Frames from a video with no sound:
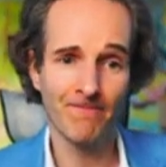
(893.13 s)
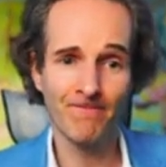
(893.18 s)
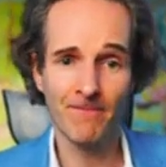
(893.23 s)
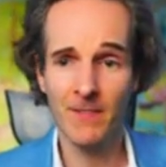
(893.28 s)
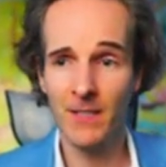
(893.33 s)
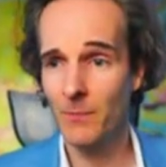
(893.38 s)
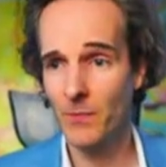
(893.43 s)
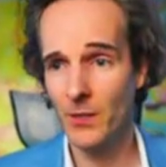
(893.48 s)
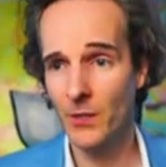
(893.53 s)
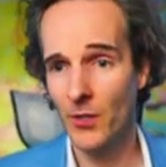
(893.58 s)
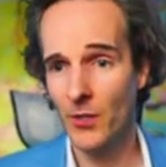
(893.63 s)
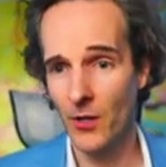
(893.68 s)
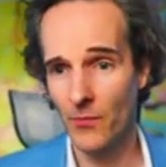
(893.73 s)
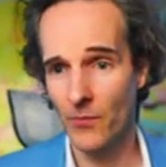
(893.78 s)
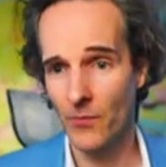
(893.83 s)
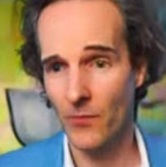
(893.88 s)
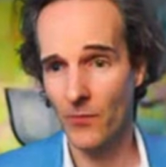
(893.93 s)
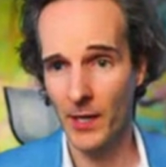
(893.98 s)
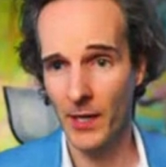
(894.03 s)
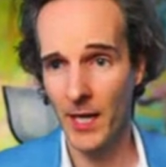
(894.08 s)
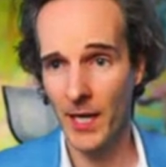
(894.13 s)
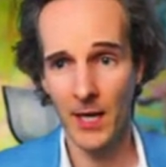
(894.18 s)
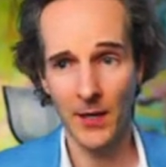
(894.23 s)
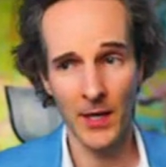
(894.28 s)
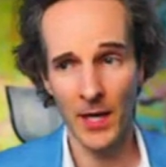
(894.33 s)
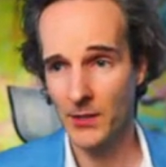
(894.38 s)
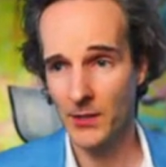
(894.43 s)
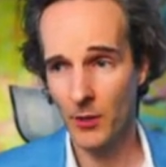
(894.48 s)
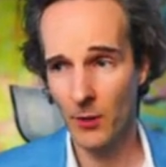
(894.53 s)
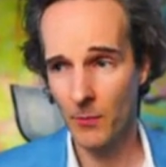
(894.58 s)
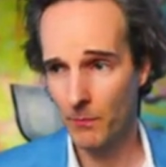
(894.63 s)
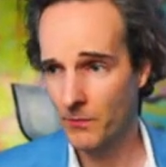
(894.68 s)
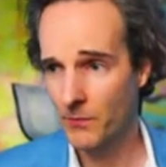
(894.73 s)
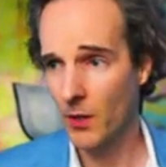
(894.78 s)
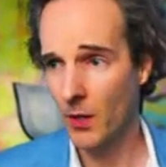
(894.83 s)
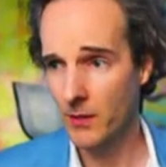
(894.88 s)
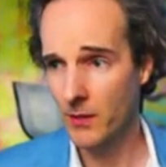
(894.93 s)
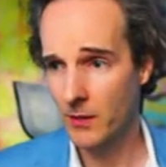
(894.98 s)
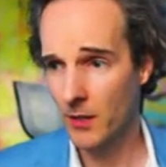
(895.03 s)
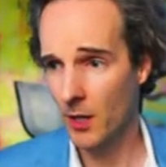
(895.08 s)
You, you don't really want to hear that, so
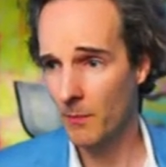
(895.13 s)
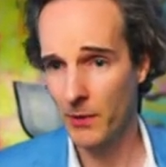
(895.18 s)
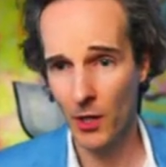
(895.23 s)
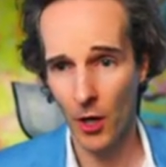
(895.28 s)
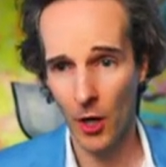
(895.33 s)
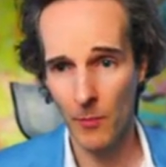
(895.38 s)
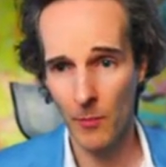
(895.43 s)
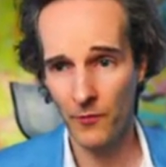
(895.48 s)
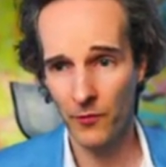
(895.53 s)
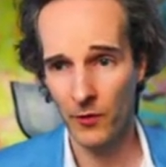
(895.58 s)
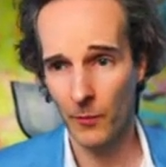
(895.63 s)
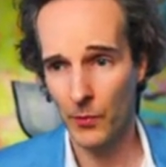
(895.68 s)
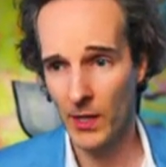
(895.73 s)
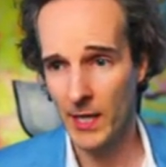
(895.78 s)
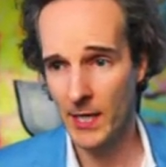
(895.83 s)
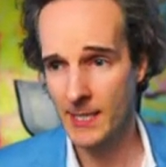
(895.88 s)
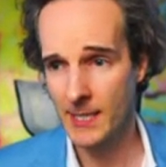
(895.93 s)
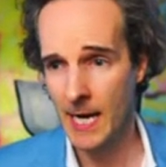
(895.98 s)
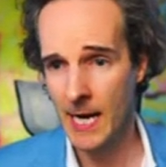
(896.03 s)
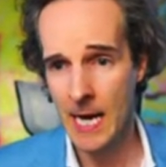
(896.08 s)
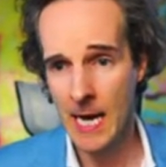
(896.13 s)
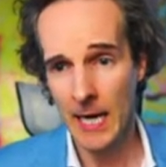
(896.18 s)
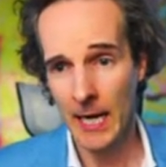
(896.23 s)
don't don't be hopeful, please.